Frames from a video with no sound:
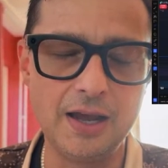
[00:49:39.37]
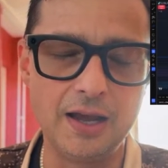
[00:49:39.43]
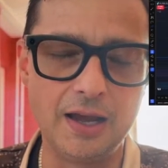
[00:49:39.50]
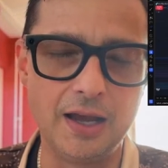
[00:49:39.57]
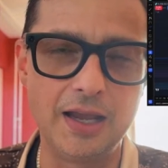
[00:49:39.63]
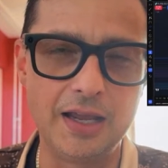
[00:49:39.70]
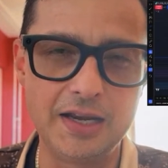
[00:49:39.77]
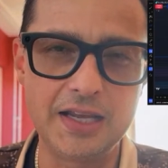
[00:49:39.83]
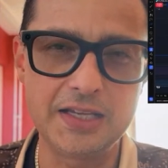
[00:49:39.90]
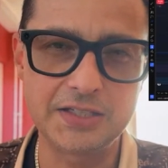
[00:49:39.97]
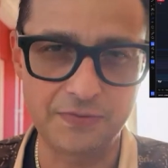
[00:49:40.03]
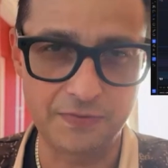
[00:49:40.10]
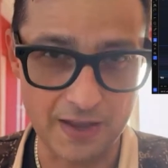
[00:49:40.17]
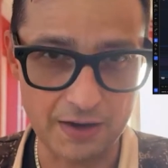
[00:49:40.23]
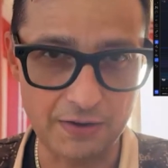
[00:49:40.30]
it is
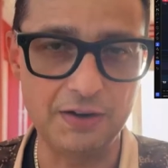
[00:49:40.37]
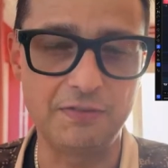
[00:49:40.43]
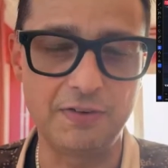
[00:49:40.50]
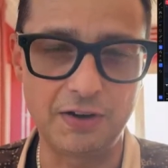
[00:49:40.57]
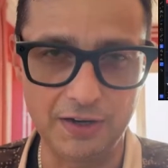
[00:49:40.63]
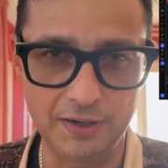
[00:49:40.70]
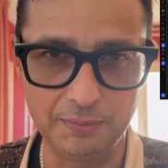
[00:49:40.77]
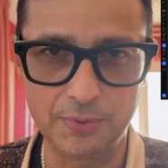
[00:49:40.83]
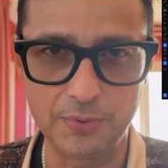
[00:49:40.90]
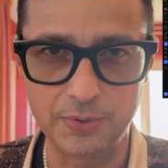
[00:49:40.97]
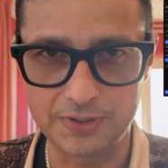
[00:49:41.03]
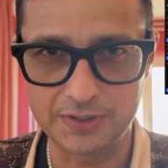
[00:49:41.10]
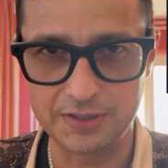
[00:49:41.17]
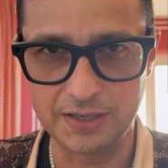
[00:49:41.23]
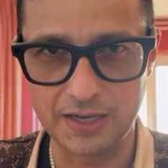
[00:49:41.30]
very, very
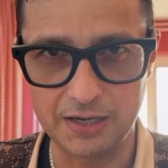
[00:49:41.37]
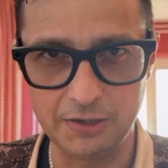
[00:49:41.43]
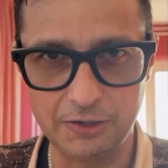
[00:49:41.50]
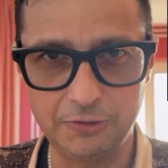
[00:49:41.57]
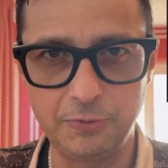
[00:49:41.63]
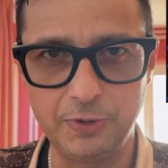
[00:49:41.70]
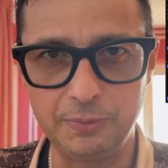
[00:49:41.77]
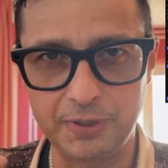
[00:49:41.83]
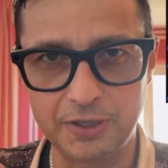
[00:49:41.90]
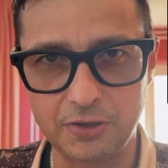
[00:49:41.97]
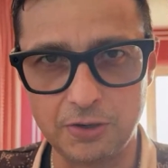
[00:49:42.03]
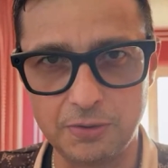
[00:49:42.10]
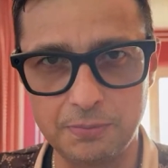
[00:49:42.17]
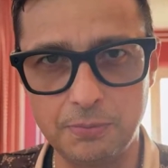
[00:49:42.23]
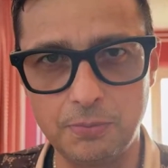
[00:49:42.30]
important, and it will
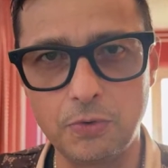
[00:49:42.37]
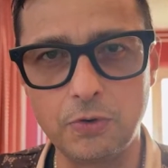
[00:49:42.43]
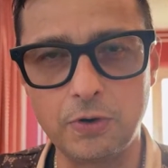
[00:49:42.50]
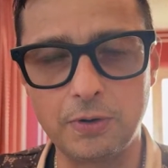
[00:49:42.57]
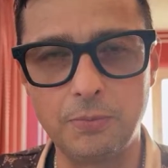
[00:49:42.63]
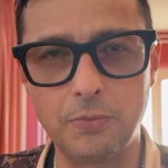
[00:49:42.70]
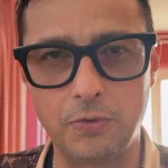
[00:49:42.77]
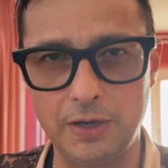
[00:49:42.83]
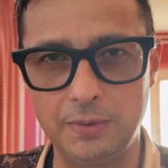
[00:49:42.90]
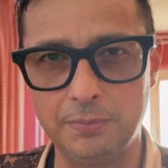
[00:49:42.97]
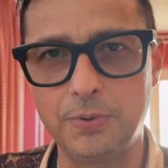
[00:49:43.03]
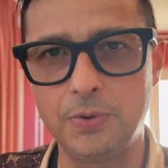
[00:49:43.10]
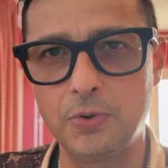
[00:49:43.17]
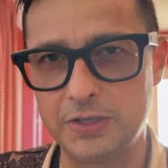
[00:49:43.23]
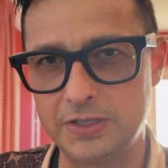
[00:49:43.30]
become more and more
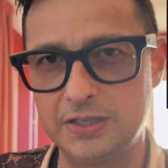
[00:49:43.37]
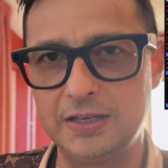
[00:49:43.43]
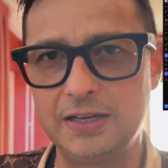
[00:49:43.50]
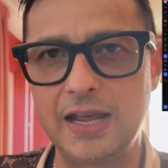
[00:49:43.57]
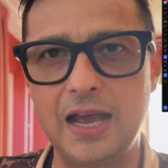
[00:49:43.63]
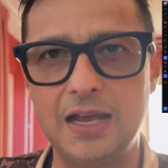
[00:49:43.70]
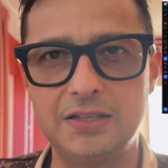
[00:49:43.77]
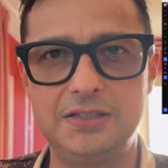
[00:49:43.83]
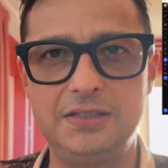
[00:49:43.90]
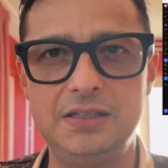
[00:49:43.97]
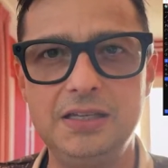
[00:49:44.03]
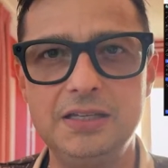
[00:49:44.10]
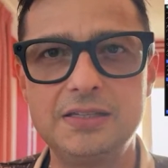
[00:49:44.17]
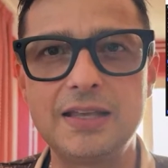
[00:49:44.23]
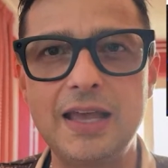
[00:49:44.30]
important as
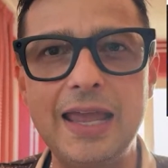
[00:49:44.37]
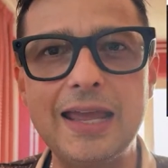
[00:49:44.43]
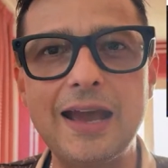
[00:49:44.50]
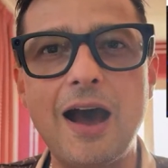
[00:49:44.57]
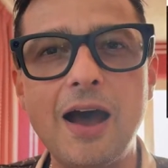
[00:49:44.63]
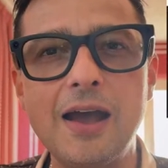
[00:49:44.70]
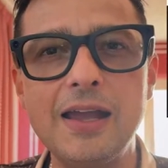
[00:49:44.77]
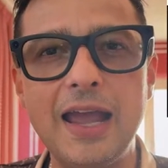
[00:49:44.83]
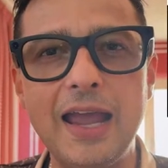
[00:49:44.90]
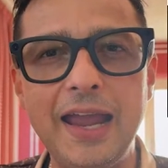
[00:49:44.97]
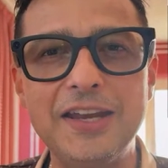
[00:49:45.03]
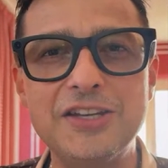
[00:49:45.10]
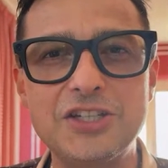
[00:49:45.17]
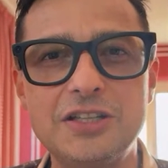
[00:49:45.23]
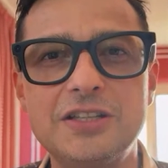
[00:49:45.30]
these AI
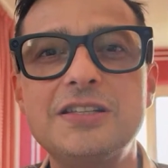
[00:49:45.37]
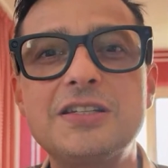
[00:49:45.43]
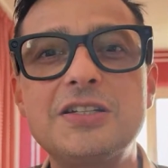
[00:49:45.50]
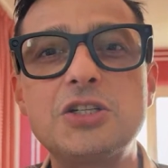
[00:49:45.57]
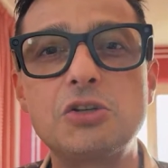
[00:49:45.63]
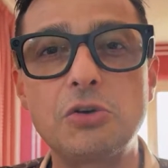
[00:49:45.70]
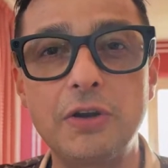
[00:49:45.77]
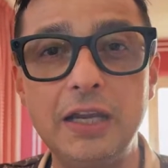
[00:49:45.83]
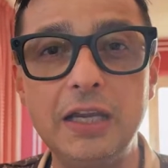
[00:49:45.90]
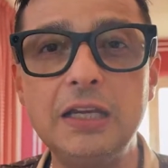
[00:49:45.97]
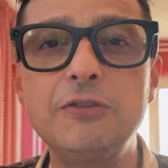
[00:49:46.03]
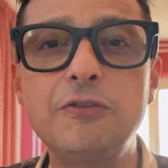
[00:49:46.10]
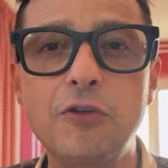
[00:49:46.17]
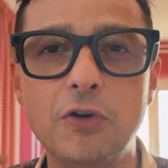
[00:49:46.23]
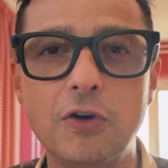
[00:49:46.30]
agents
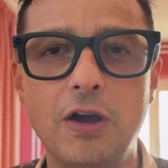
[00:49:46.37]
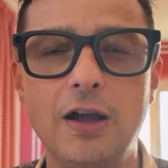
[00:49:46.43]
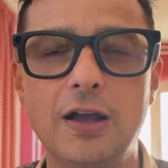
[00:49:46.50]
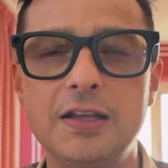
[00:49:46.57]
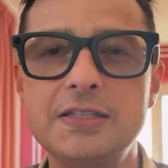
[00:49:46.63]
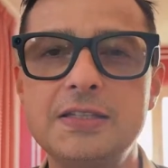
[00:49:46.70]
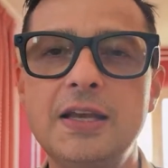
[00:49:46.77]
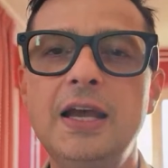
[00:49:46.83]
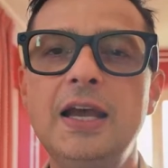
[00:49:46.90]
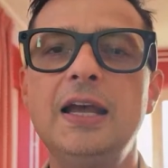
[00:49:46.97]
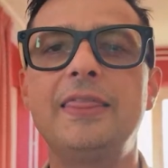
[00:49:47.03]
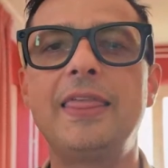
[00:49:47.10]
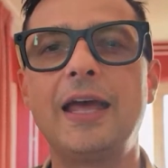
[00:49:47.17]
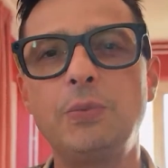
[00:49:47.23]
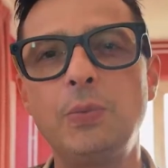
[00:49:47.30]
trade for us,
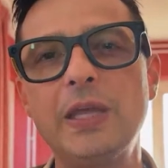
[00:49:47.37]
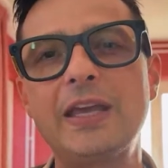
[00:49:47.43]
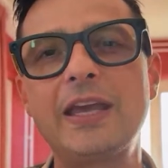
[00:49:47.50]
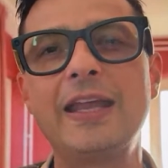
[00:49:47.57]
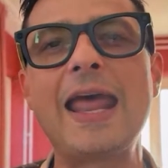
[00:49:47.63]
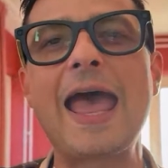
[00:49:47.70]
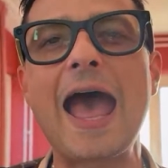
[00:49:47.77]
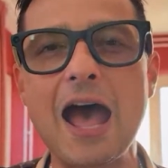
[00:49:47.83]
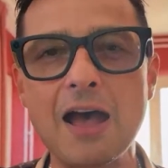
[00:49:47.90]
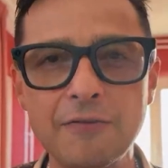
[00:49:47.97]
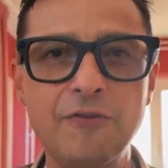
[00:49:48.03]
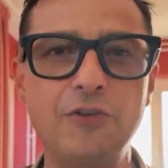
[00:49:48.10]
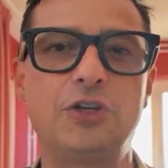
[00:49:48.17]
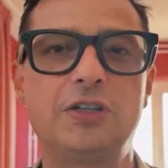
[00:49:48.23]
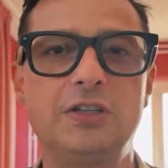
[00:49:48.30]
that we can
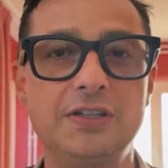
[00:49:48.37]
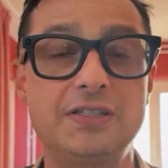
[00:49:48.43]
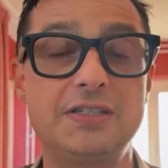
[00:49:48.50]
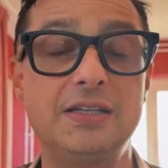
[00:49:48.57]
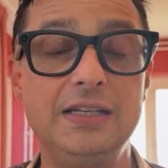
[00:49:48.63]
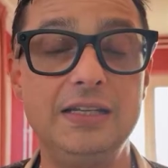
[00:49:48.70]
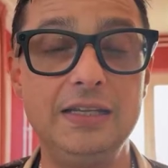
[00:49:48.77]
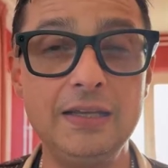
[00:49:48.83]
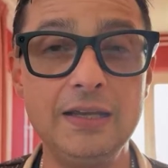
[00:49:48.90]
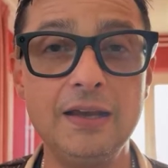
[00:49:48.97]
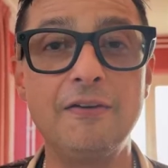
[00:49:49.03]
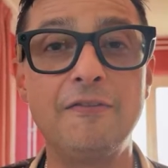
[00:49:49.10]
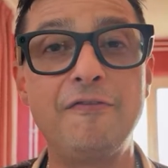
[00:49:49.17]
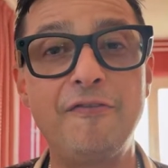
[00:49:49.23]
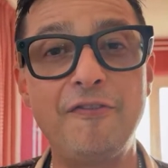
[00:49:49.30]
effortlessly,
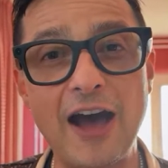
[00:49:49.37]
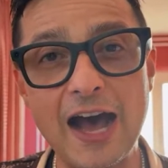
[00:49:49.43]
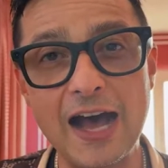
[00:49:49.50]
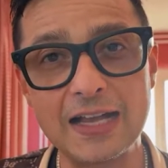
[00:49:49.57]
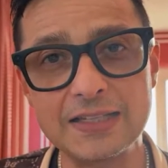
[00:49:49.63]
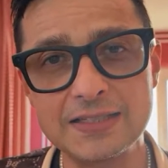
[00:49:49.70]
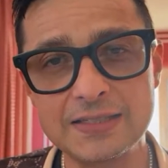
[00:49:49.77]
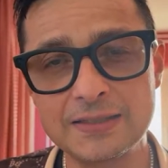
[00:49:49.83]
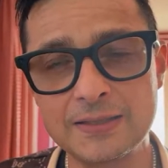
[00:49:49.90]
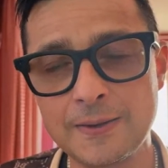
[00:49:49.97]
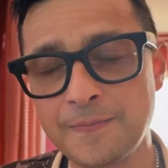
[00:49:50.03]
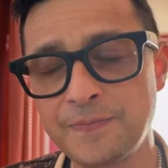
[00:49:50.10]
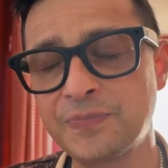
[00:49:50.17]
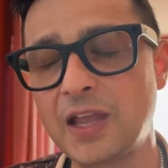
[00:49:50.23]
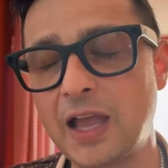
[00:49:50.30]
fast,
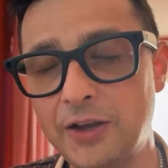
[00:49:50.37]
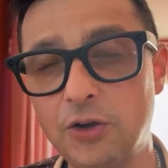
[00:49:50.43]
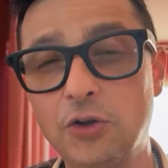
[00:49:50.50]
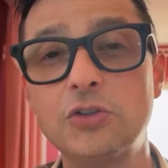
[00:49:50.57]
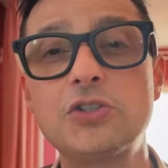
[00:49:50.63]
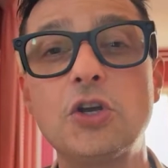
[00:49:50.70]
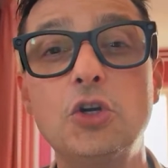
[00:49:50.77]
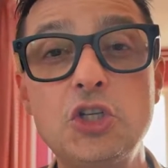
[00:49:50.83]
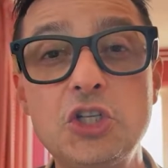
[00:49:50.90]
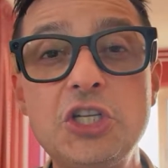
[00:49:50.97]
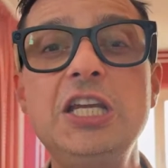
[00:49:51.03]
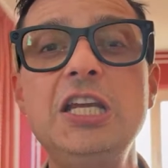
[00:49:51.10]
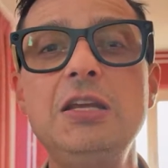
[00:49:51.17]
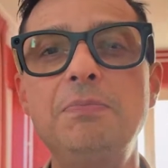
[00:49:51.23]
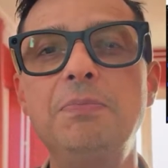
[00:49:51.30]
and also
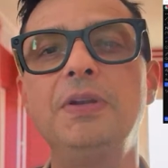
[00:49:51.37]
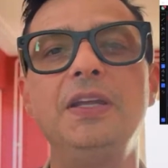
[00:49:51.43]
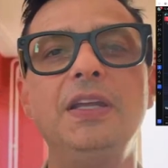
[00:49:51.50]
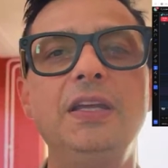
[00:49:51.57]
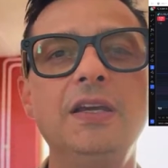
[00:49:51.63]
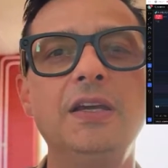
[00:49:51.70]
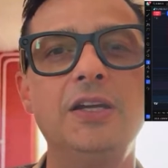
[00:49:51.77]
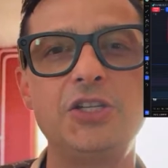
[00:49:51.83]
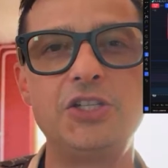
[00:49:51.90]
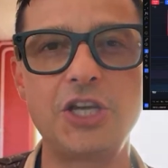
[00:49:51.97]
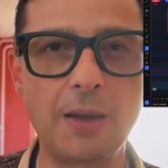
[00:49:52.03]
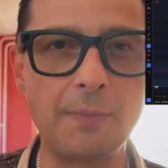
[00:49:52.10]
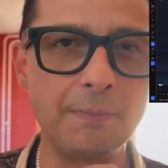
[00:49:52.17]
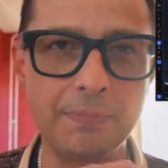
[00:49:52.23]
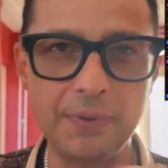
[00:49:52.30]
cheaply
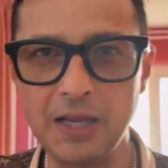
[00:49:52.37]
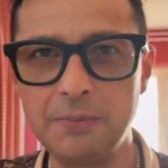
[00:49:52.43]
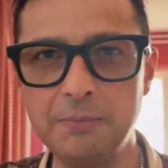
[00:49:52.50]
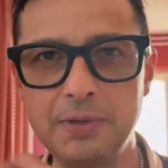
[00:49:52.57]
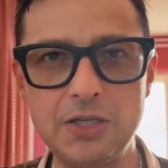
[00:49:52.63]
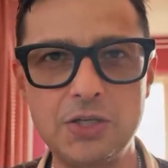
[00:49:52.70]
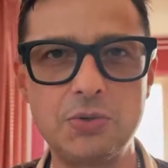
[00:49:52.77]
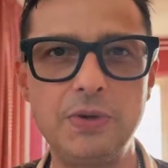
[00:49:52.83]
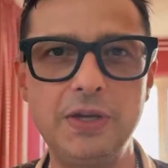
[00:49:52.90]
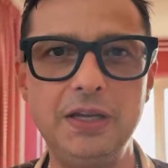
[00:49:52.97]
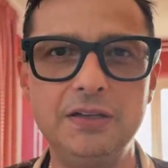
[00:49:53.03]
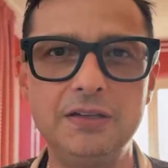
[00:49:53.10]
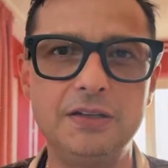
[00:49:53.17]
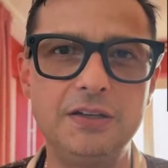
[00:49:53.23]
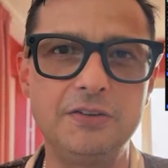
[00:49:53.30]
jump in
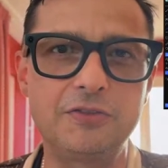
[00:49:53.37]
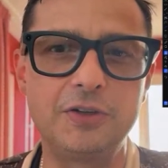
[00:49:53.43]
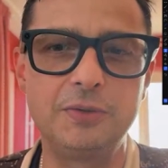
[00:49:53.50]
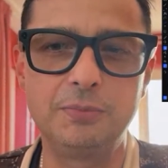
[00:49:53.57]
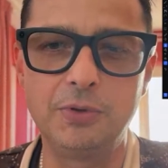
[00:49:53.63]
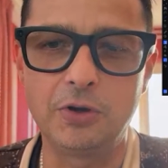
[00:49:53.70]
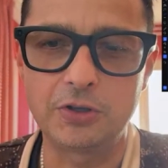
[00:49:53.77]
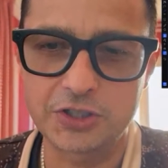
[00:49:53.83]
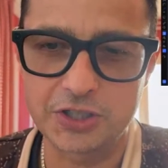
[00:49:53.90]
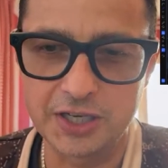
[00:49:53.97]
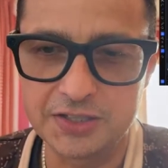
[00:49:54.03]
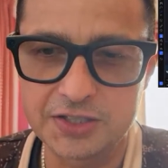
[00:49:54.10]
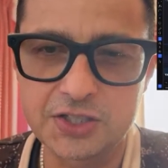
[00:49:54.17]
between the different blockchains.